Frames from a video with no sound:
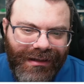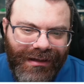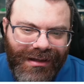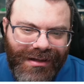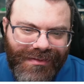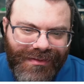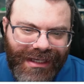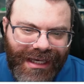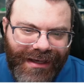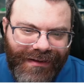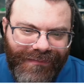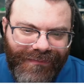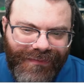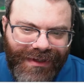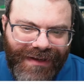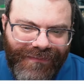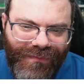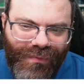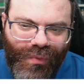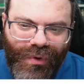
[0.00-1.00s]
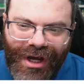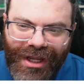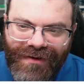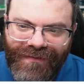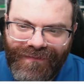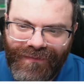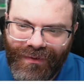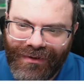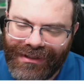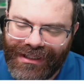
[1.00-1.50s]
Okay, we have
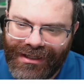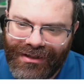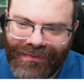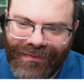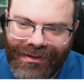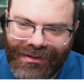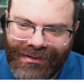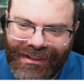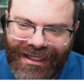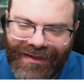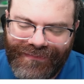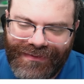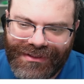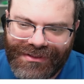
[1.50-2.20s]
one four letter word left.